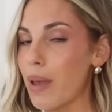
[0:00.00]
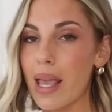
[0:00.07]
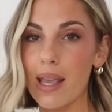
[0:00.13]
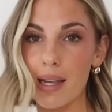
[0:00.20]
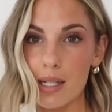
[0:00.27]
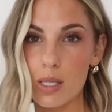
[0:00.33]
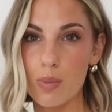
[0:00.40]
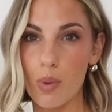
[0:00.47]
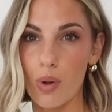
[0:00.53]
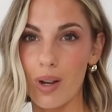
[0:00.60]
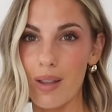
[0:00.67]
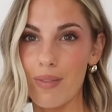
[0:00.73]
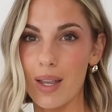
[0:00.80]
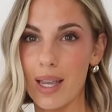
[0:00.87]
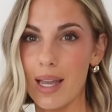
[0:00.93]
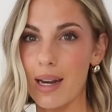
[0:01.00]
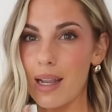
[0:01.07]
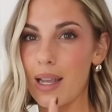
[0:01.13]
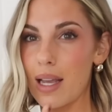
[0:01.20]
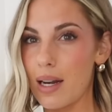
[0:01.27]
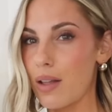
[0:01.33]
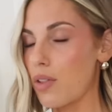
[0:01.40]
may explore even
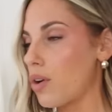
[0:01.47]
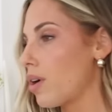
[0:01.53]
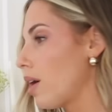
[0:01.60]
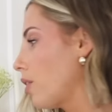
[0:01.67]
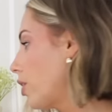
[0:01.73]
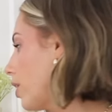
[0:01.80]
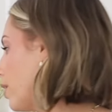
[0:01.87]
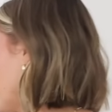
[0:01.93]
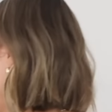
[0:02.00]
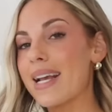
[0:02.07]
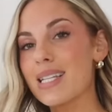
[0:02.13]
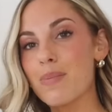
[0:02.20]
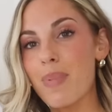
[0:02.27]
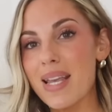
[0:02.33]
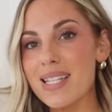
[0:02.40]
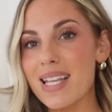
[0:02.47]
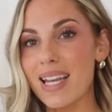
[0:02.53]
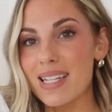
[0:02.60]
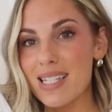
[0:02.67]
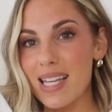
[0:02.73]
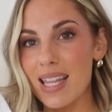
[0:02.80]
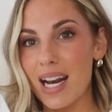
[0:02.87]
getting another color. Next
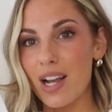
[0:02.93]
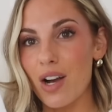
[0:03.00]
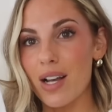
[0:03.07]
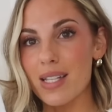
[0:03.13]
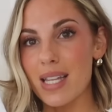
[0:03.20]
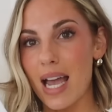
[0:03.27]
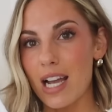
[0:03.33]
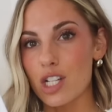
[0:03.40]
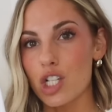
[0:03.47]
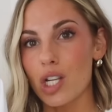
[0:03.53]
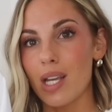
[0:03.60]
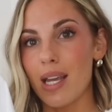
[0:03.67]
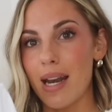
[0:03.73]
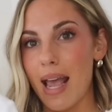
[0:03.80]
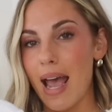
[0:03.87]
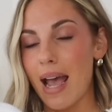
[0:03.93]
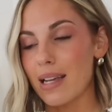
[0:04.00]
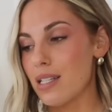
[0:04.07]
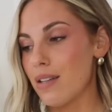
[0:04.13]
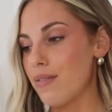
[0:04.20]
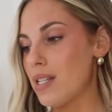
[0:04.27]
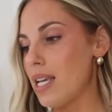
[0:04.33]
basic tee that I got is actually an
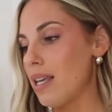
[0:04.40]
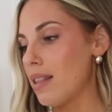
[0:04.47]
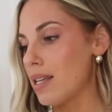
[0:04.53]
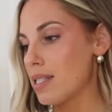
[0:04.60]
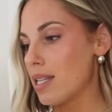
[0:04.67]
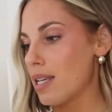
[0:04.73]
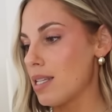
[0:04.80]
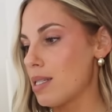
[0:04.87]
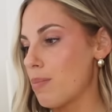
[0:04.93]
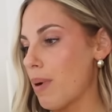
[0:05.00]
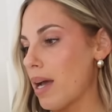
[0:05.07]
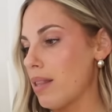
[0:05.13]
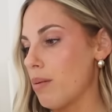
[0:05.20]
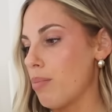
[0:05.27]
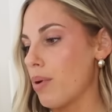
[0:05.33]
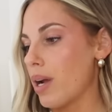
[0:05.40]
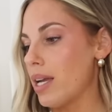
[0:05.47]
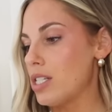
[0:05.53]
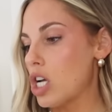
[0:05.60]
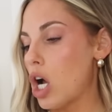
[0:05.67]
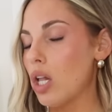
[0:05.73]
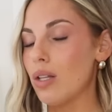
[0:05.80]
active tee. This is by the
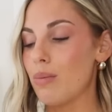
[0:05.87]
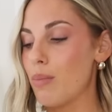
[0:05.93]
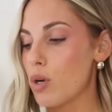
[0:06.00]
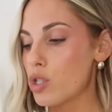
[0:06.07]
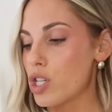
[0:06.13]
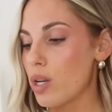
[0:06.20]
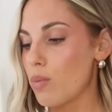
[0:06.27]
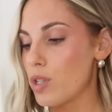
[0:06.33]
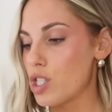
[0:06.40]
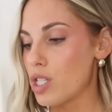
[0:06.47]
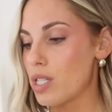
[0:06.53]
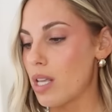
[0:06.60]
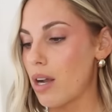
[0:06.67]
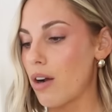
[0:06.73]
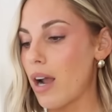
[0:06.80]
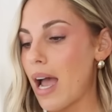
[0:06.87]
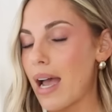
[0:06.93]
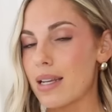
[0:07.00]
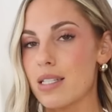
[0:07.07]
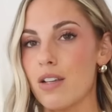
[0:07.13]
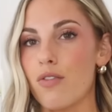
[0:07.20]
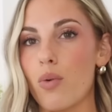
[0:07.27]
brand All In Motion, which is their
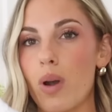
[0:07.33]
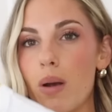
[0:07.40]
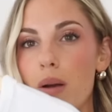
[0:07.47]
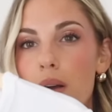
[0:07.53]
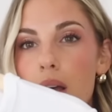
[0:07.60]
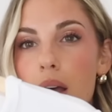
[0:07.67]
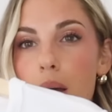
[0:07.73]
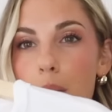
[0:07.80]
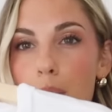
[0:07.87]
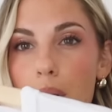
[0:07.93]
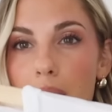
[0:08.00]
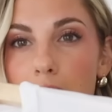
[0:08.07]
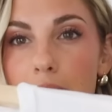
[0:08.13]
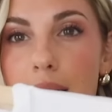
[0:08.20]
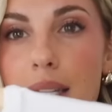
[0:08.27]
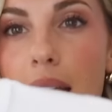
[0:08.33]
activewear brand,